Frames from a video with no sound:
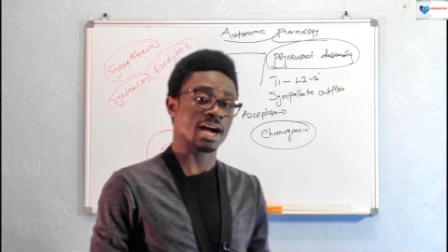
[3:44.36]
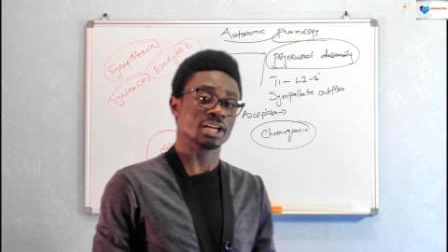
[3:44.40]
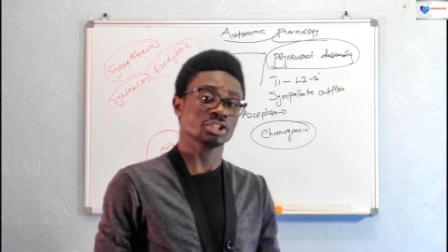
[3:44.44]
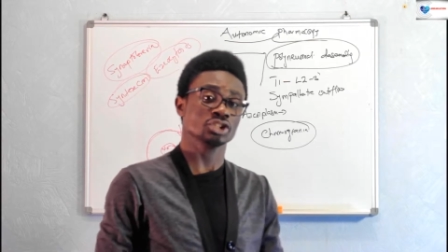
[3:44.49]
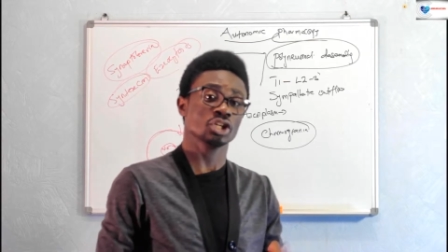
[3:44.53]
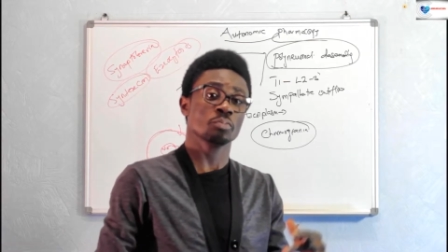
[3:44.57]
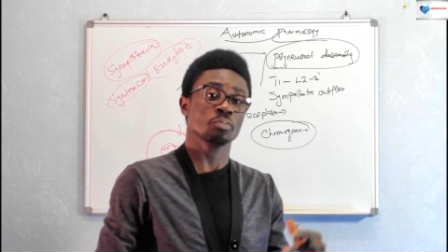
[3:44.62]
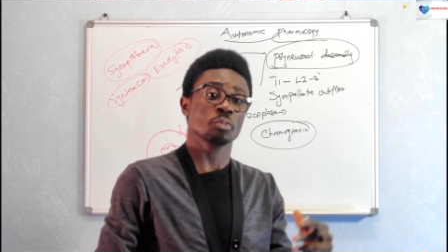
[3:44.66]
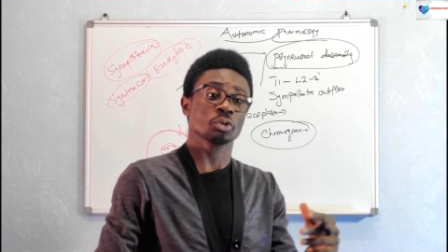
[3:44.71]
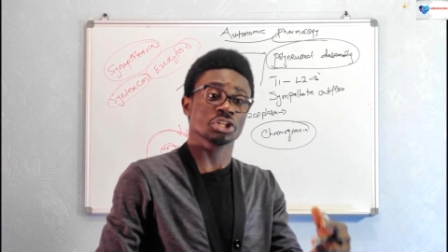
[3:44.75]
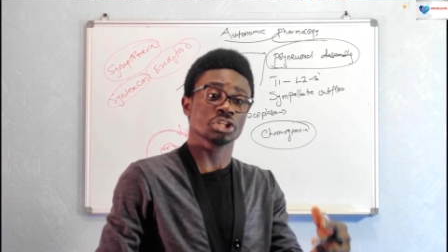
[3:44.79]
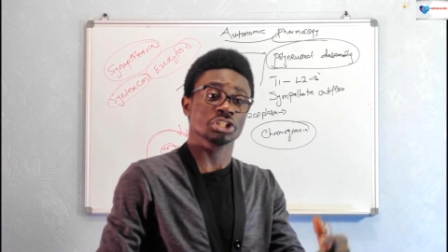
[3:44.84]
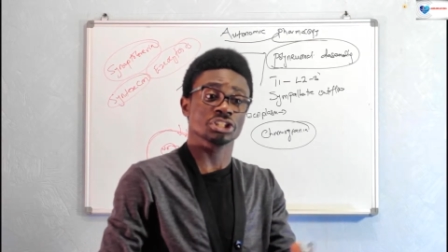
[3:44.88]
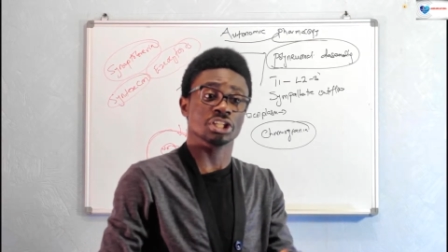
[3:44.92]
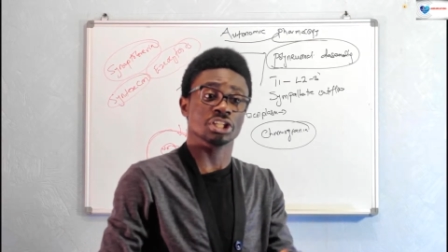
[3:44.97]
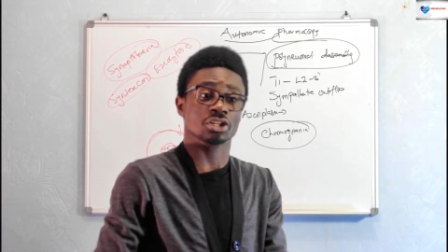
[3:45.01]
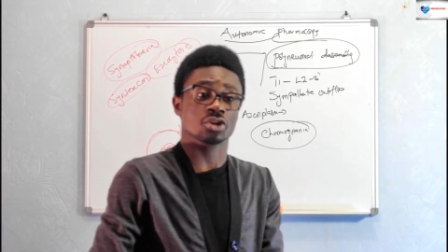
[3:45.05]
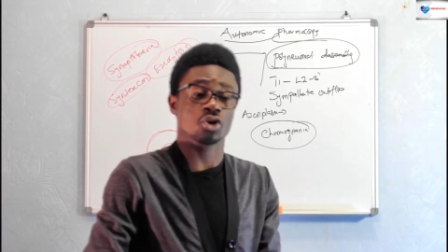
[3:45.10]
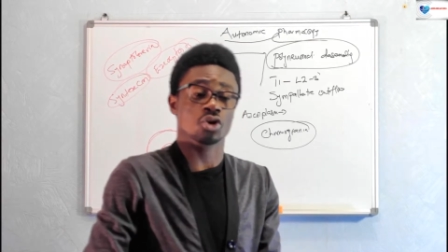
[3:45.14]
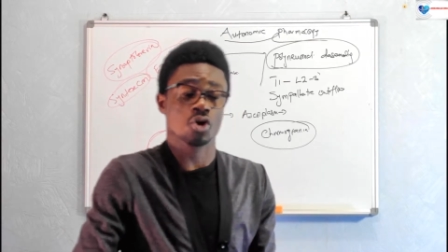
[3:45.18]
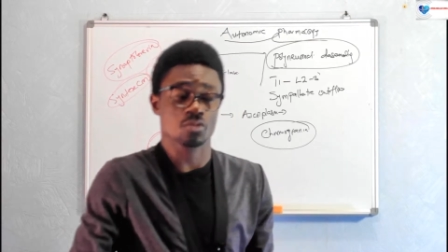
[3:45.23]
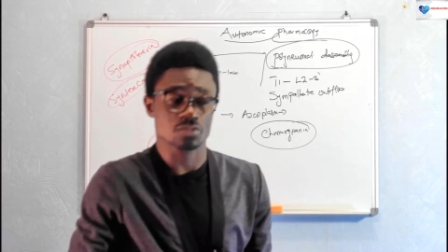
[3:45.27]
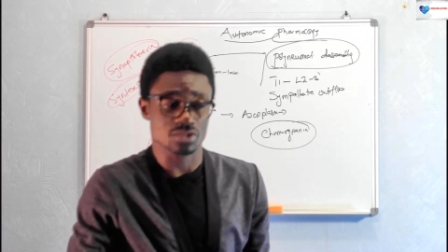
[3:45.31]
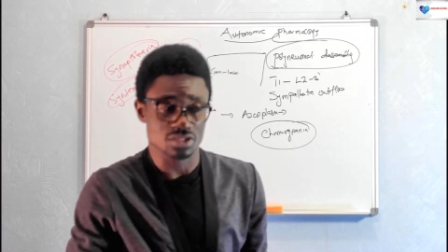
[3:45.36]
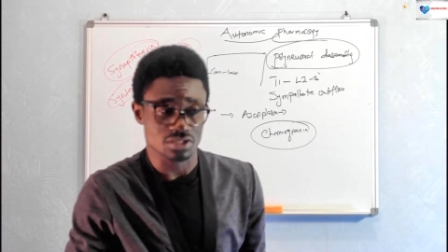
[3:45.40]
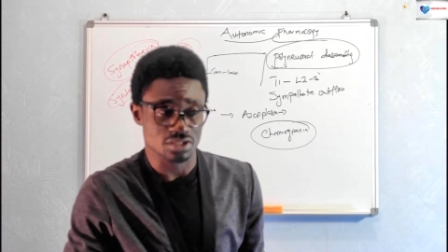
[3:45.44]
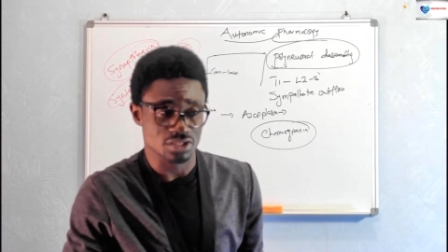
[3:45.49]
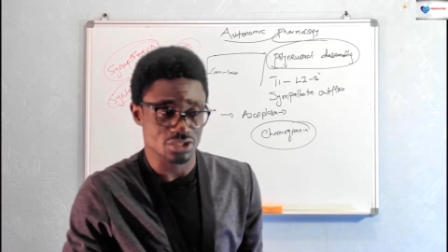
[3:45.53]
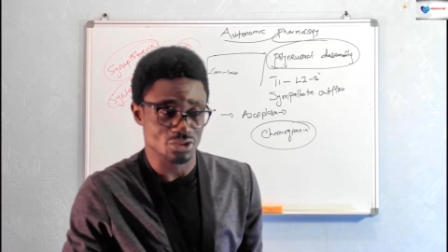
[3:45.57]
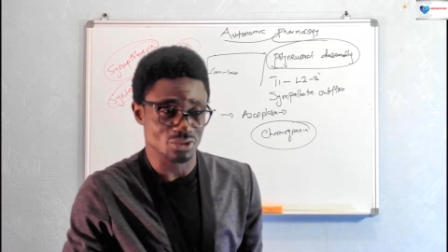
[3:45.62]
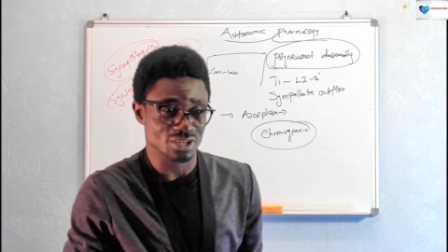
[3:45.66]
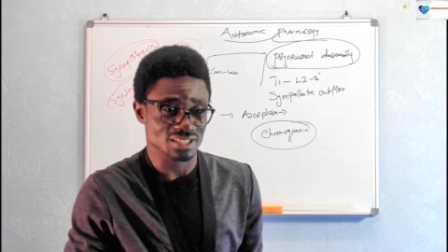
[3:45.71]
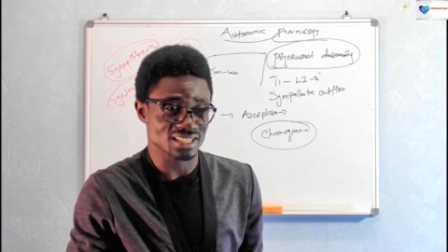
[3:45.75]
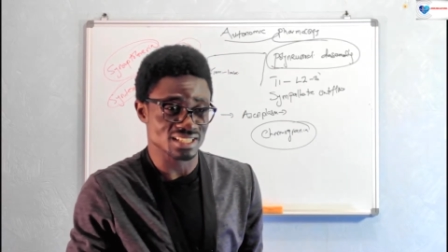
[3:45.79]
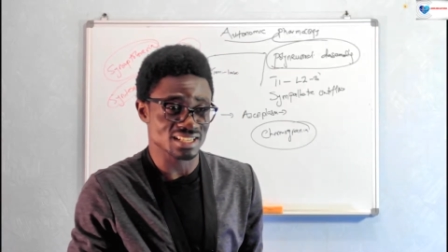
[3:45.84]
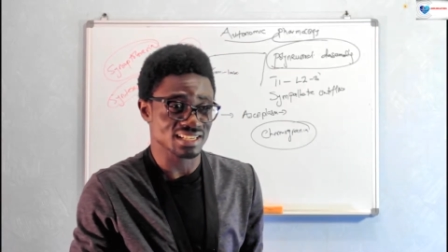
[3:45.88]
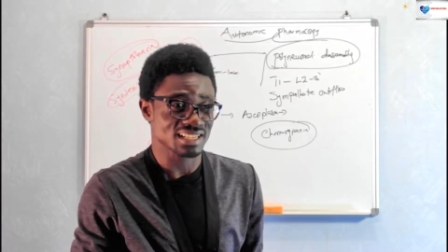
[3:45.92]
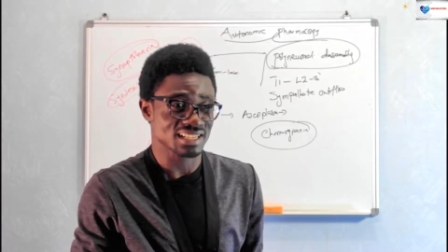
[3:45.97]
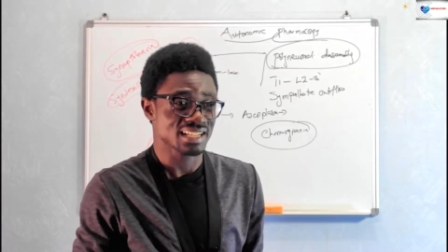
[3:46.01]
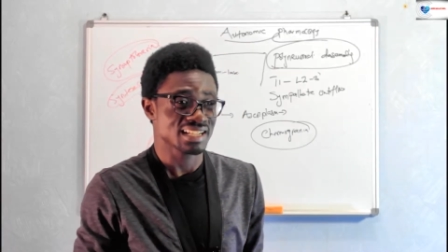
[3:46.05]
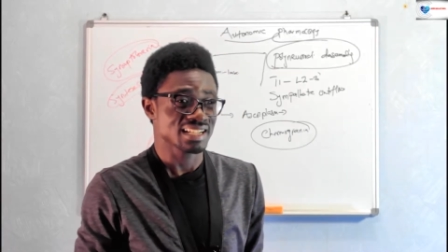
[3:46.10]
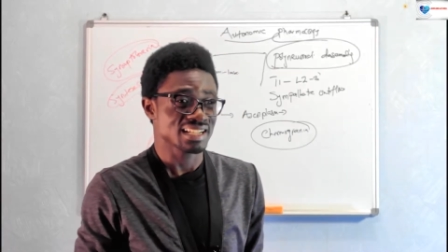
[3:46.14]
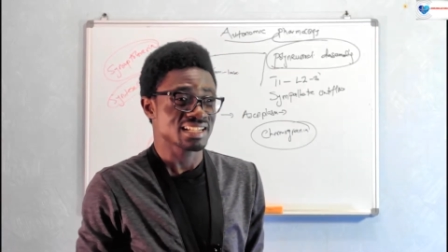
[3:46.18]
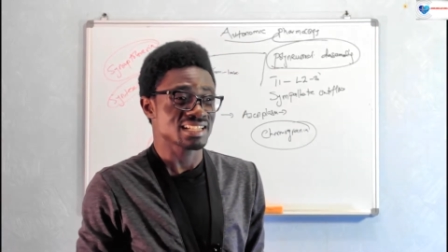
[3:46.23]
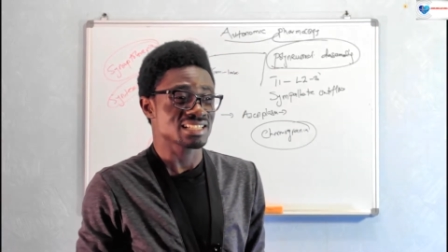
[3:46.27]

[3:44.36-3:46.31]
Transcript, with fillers: action potential comes, you understand,